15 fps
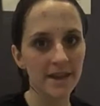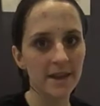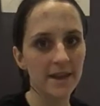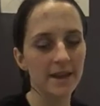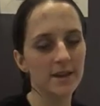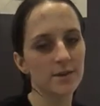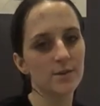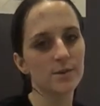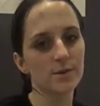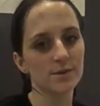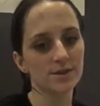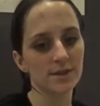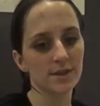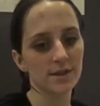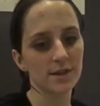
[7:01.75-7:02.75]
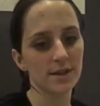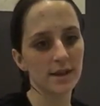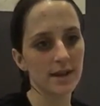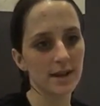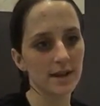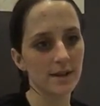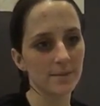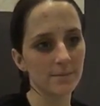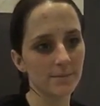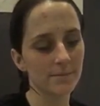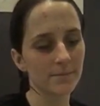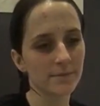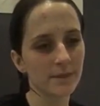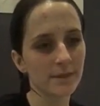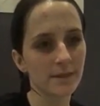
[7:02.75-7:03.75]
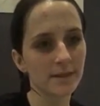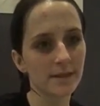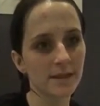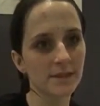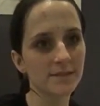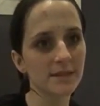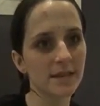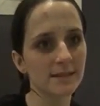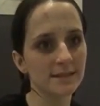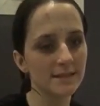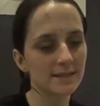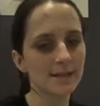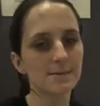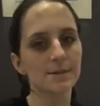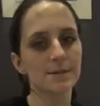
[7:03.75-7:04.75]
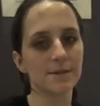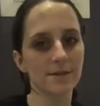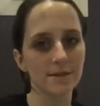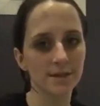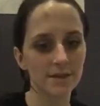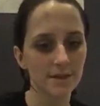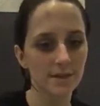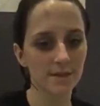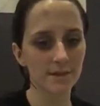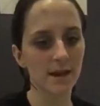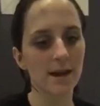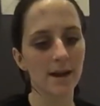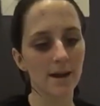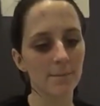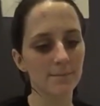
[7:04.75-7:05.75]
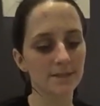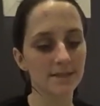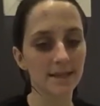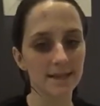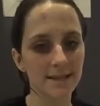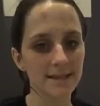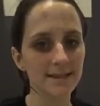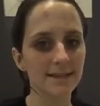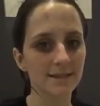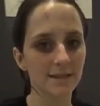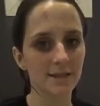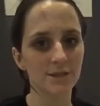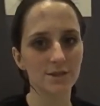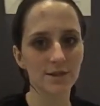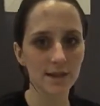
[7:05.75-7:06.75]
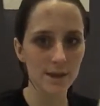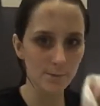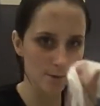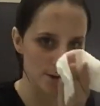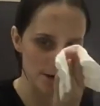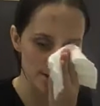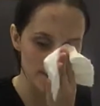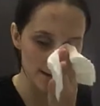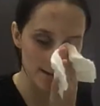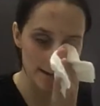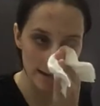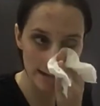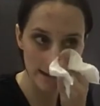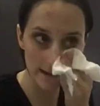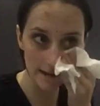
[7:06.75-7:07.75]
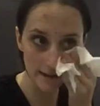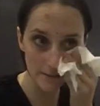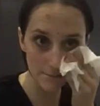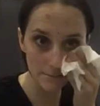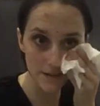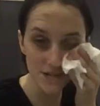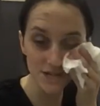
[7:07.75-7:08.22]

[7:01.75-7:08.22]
and it also um, gives that slip so that the um, seeds can do their work um, but